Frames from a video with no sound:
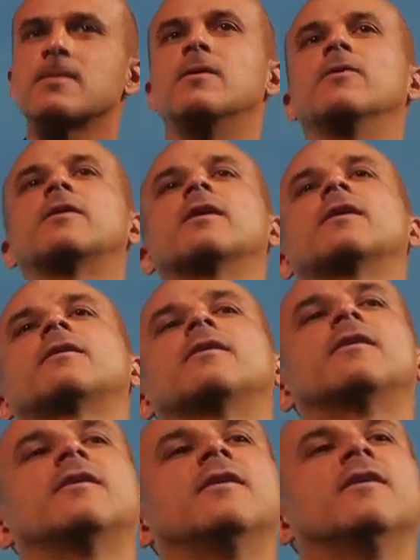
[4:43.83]
Okay?
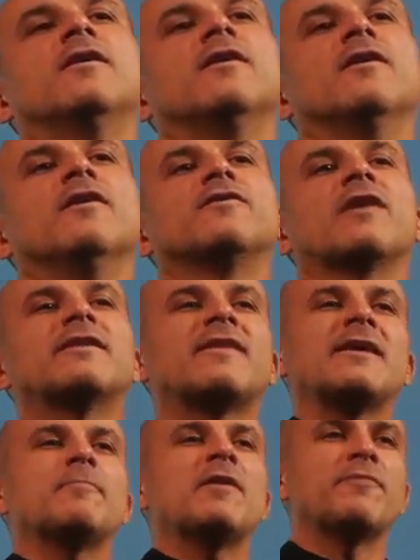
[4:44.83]
So I
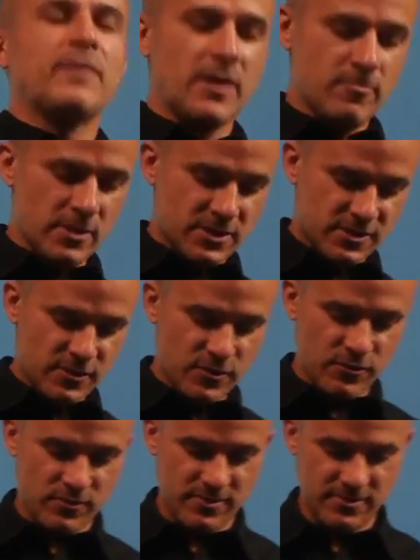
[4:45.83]
take my family
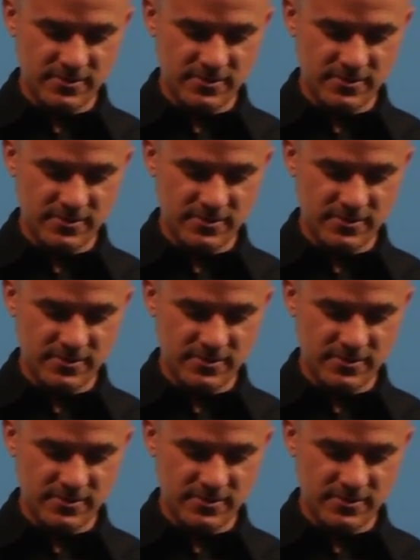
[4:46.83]
to